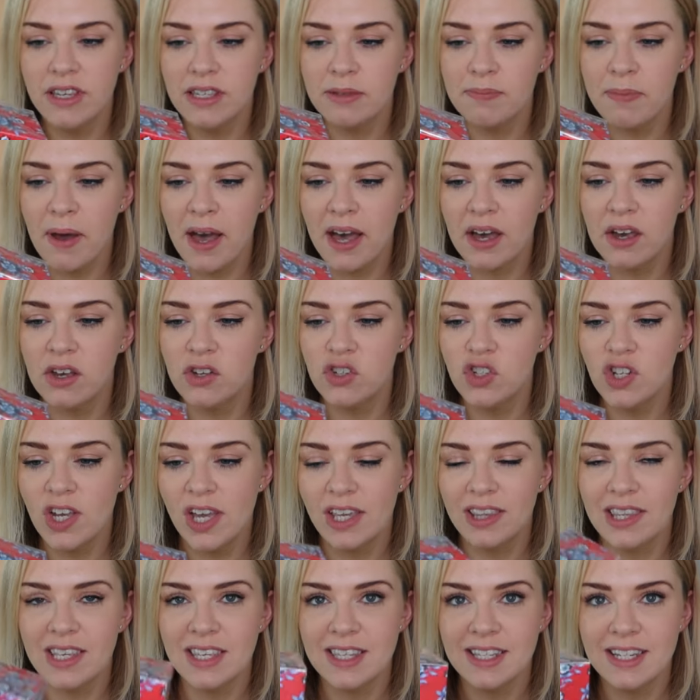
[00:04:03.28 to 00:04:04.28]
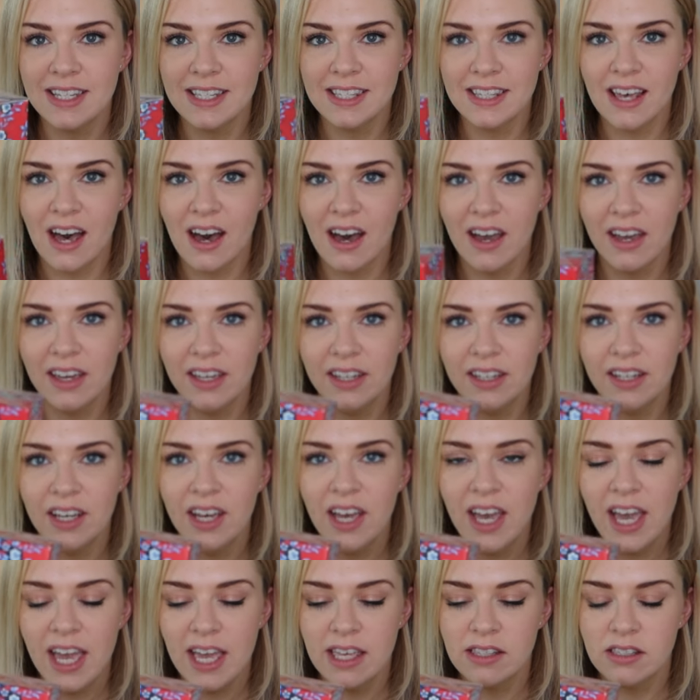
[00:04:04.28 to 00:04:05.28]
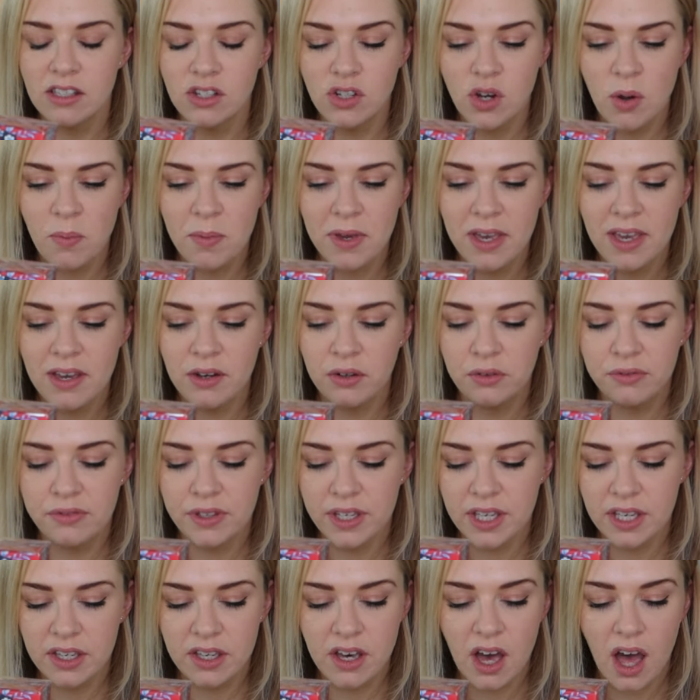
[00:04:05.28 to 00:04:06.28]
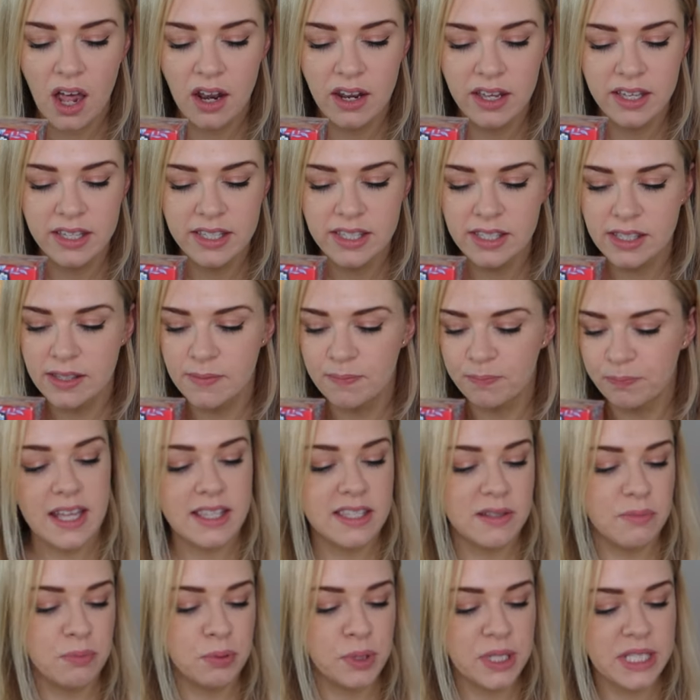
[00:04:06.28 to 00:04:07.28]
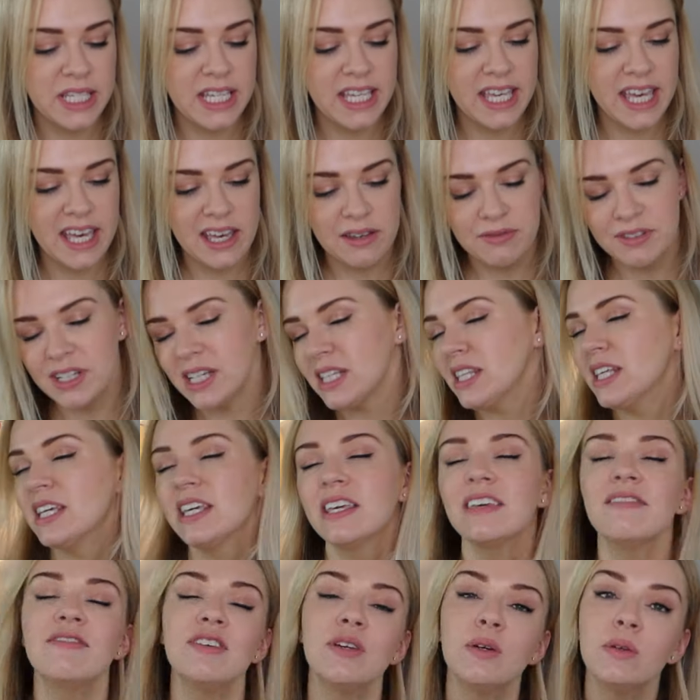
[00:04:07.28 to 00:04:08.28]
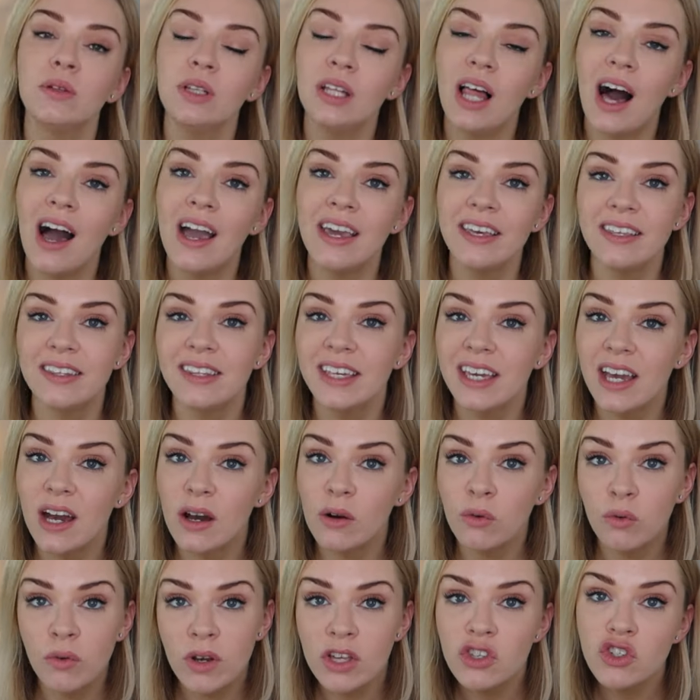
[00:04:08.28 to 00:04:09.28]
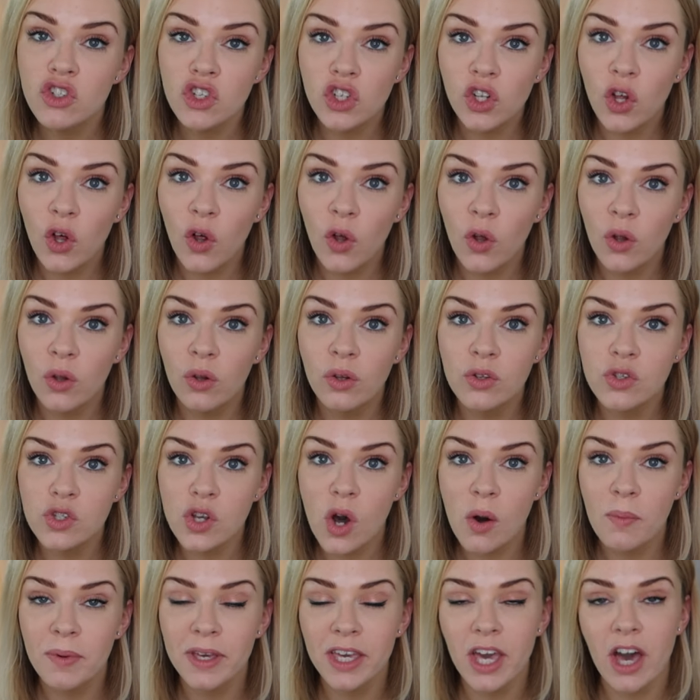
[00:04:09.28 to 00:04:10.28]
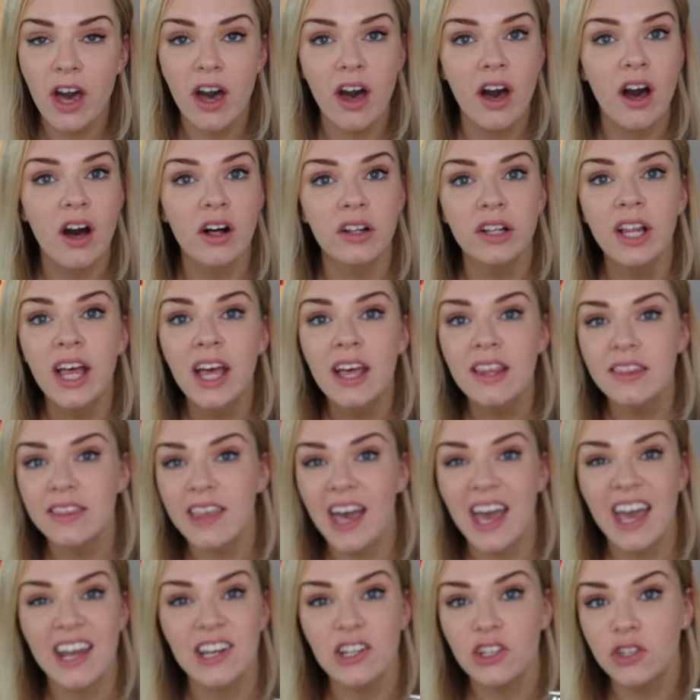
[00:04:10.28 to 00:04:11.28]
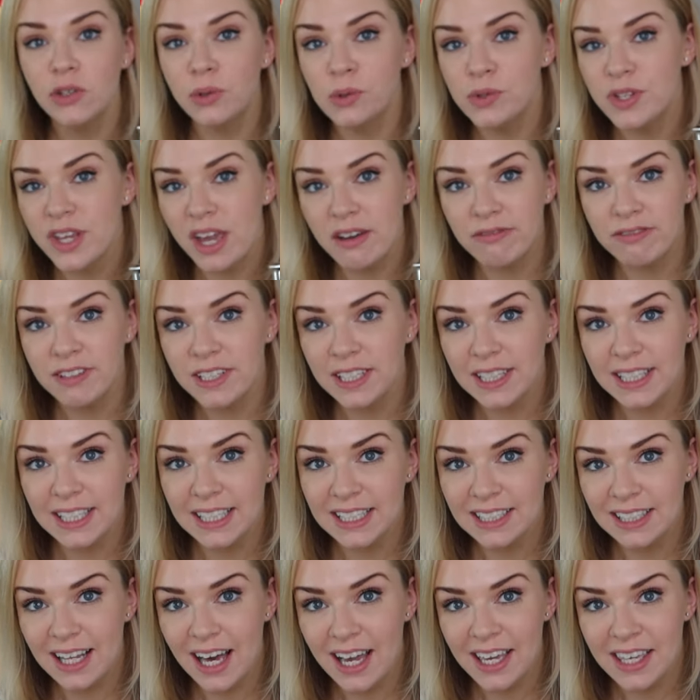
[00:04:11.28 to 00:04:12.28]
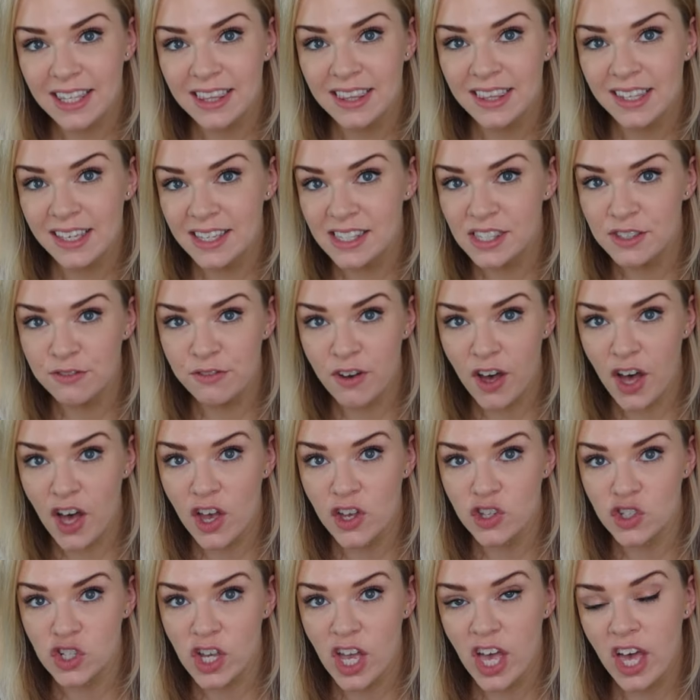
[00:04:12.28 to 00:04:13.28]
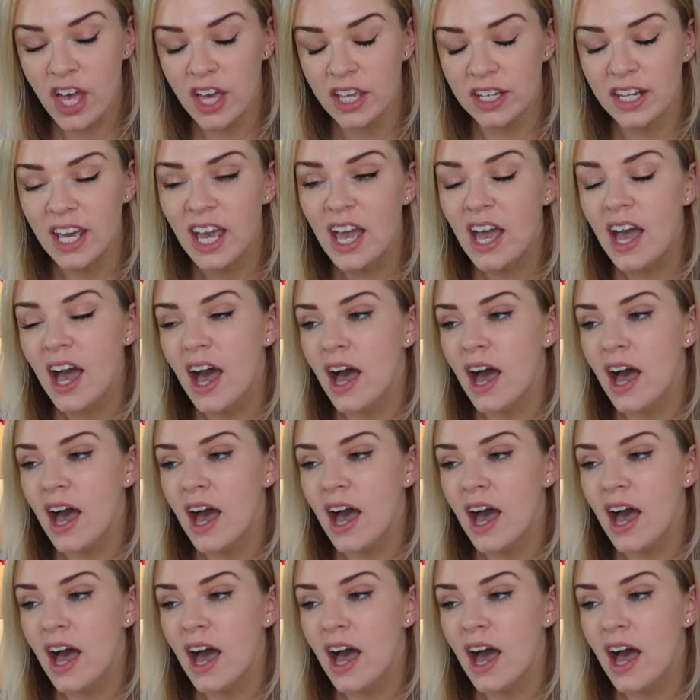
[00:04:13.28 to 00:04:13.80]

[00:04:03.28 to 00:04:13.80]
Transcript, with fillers: this packaging this design in the Tommy Hilfiger colors it's a pretty gift I think if you like the original Tommy Girl then you'll definitely like this version.